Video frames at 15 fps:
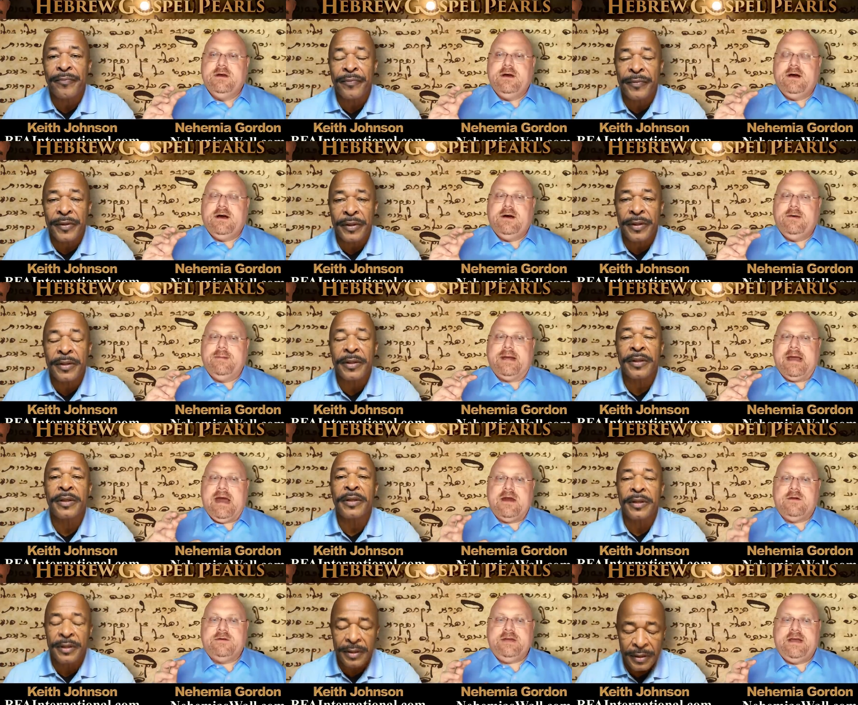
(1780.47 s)
Speaker 1: um,
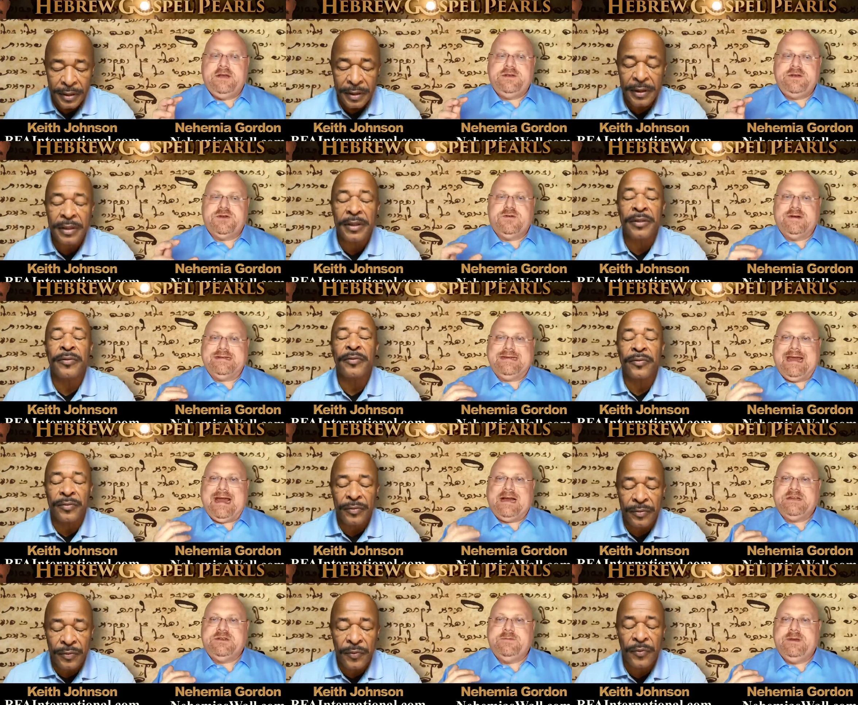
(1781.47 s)
connotation or
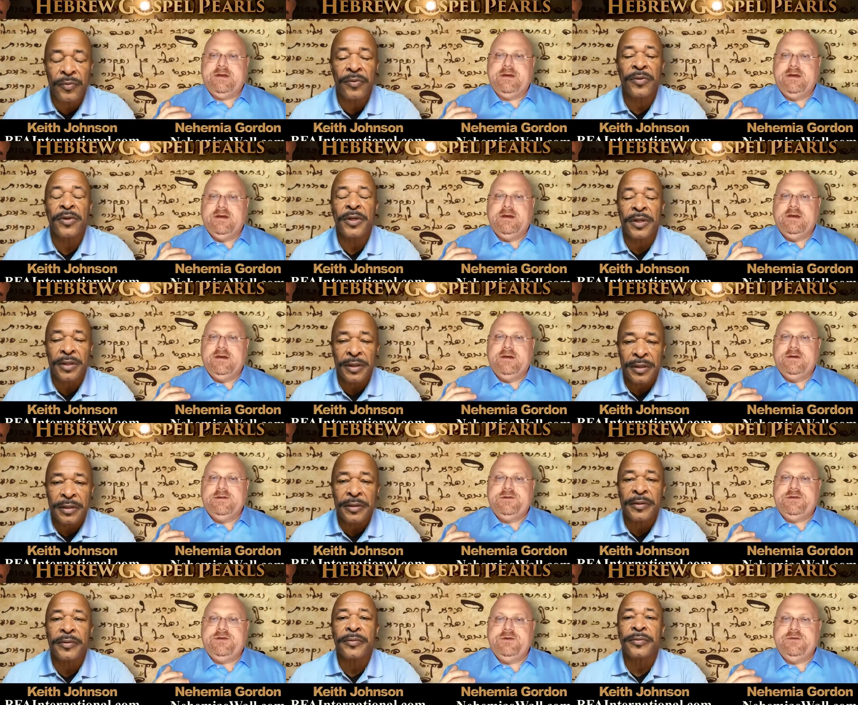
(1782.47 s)
attachment
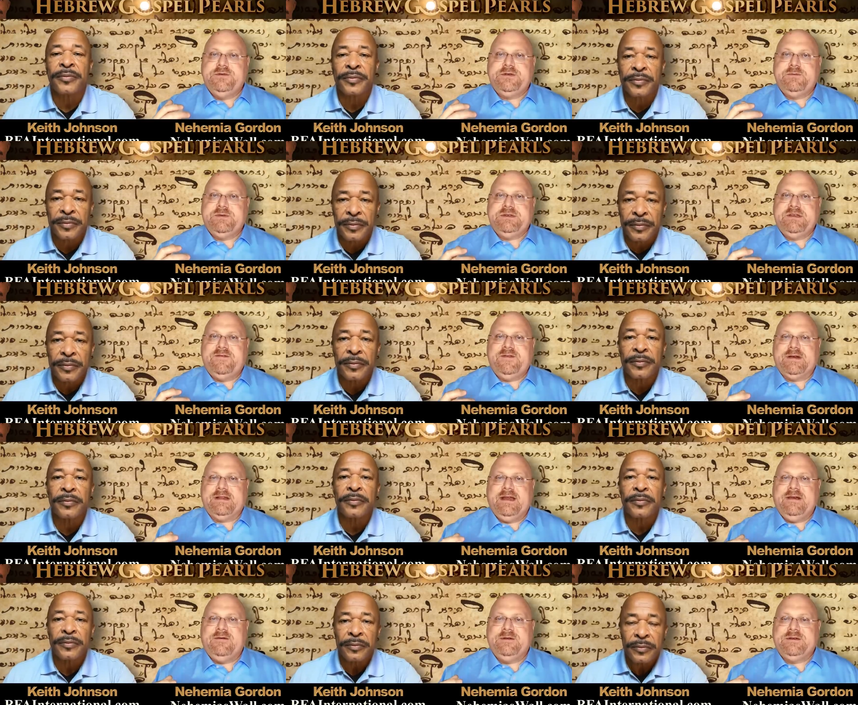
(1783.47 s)
to specific
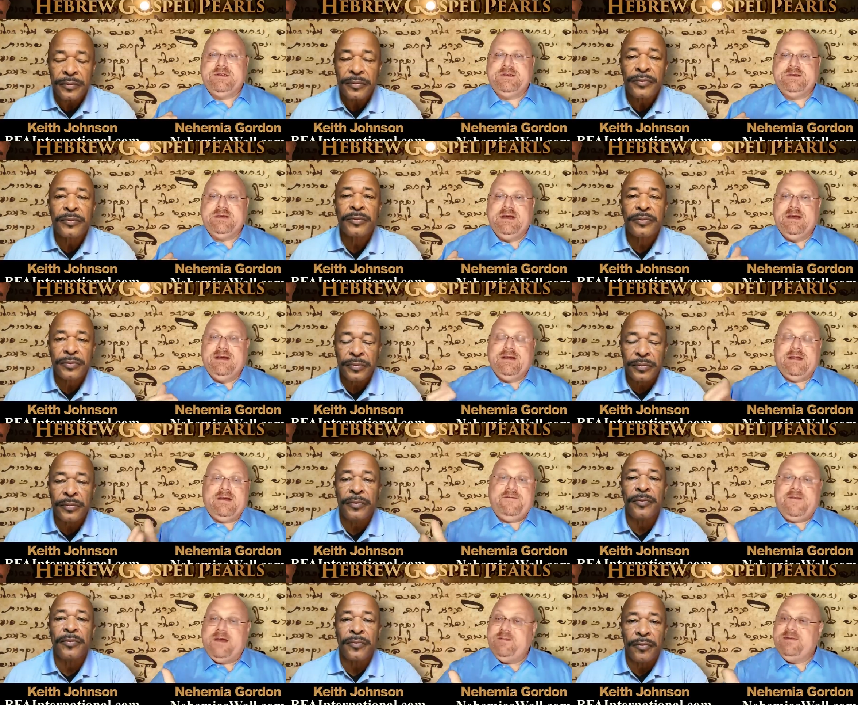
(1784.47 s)
languages. Like
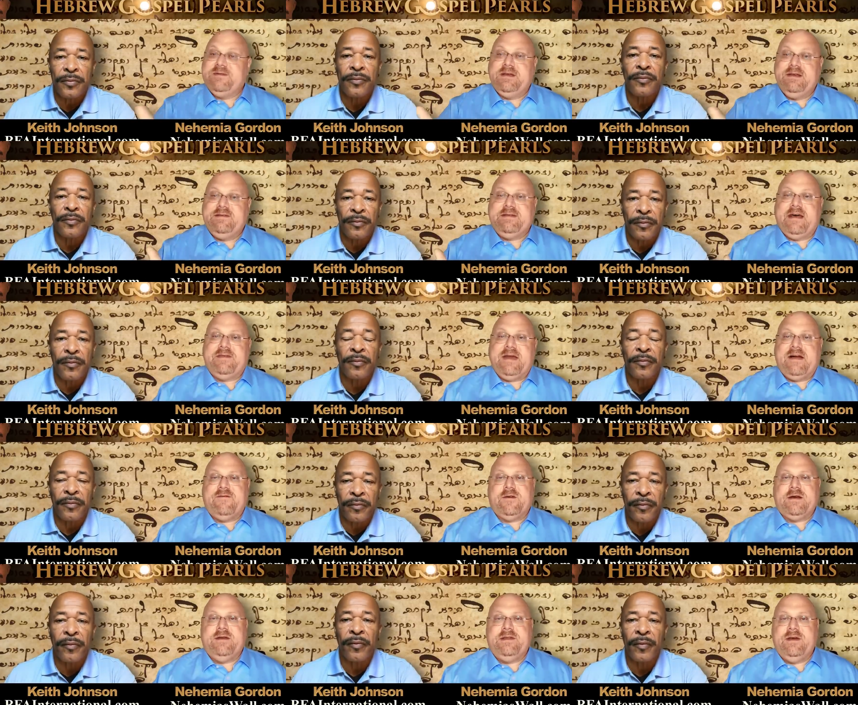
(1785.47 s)
famously in South
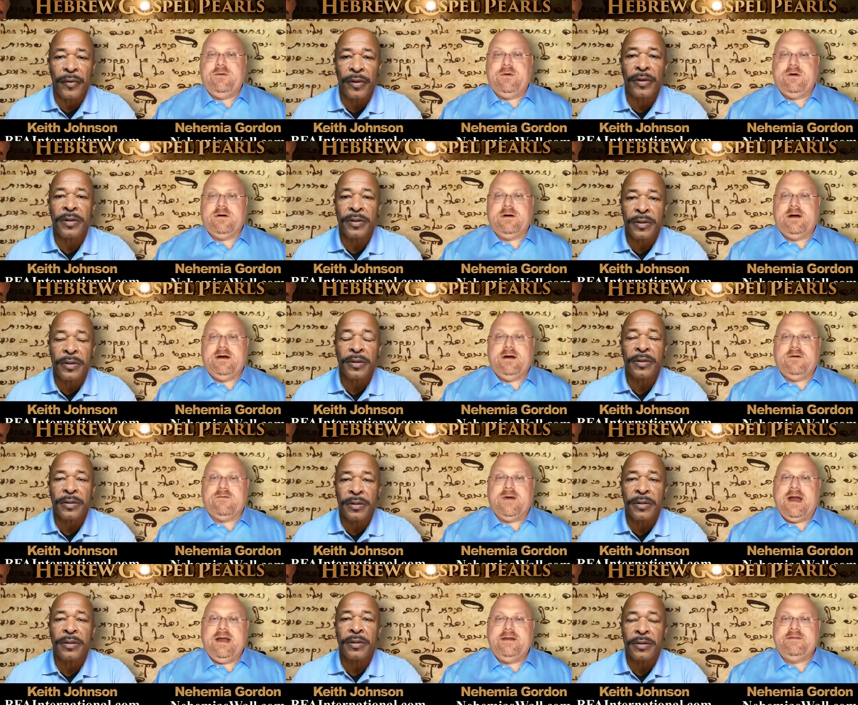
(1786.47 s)
Africa, there were uh,
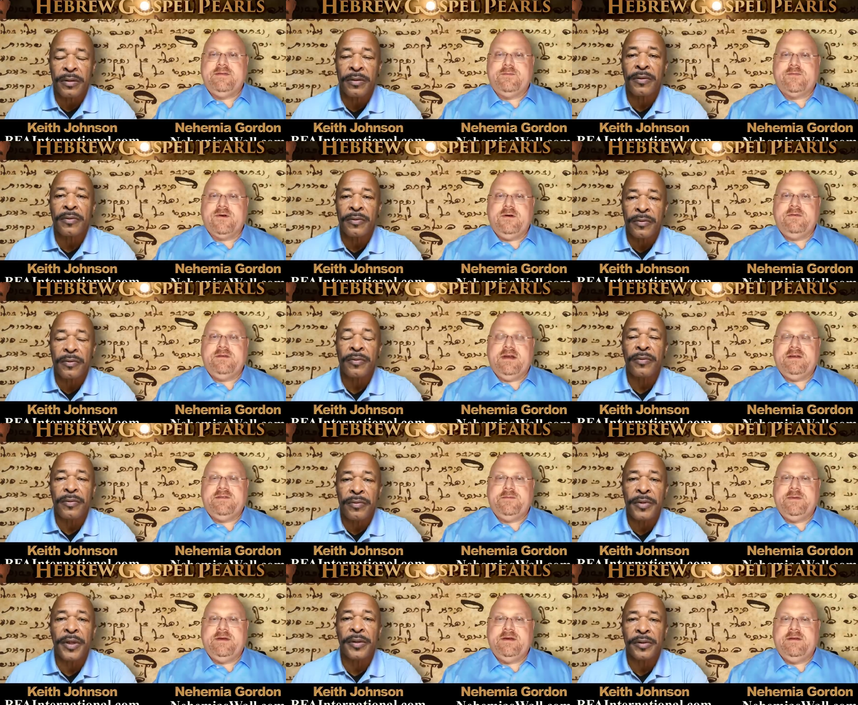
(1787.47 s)
riots and protests
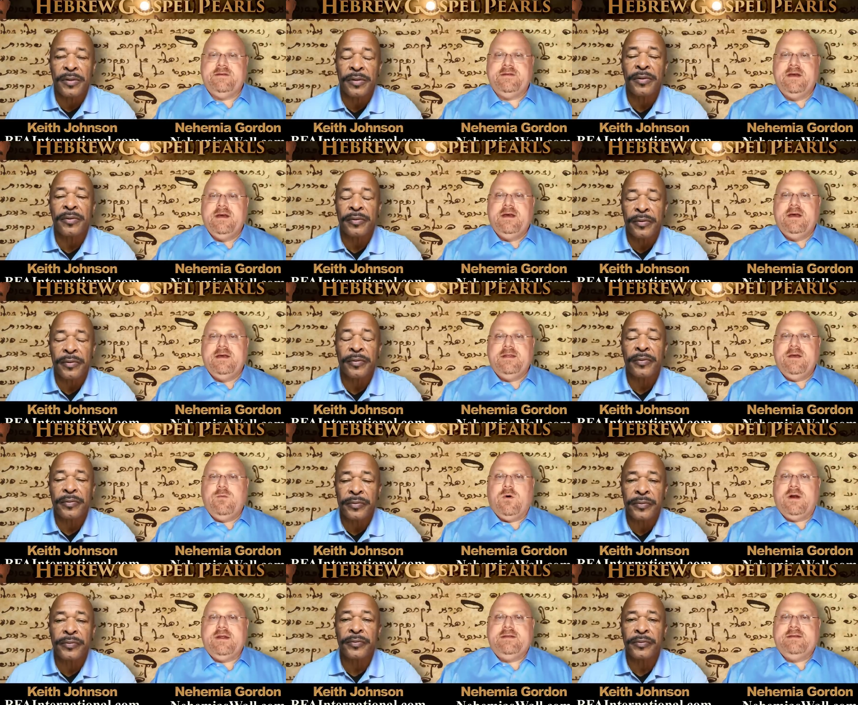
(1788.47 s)
because yeah. they
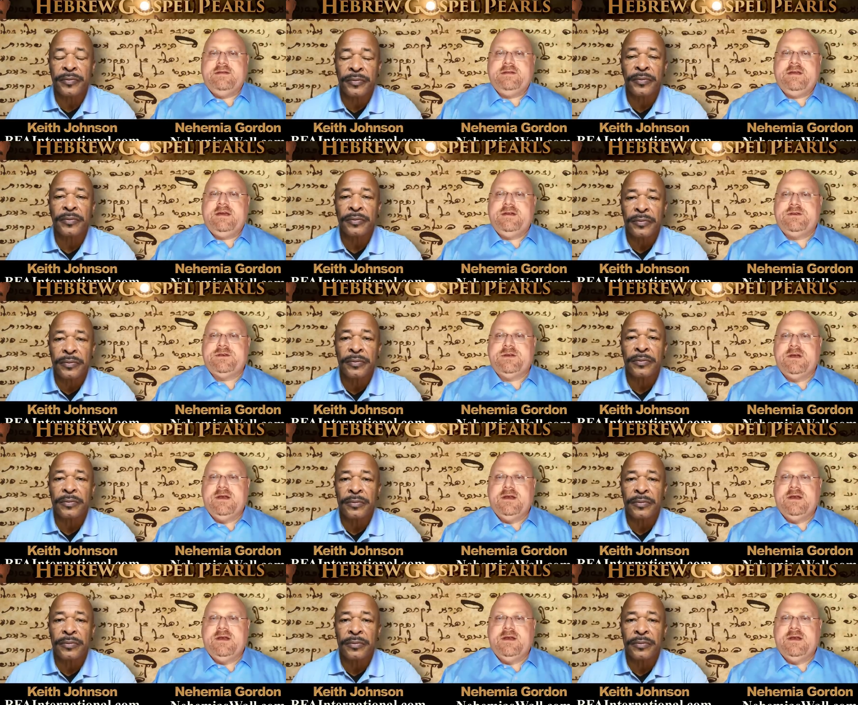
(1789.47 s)
wanted to teach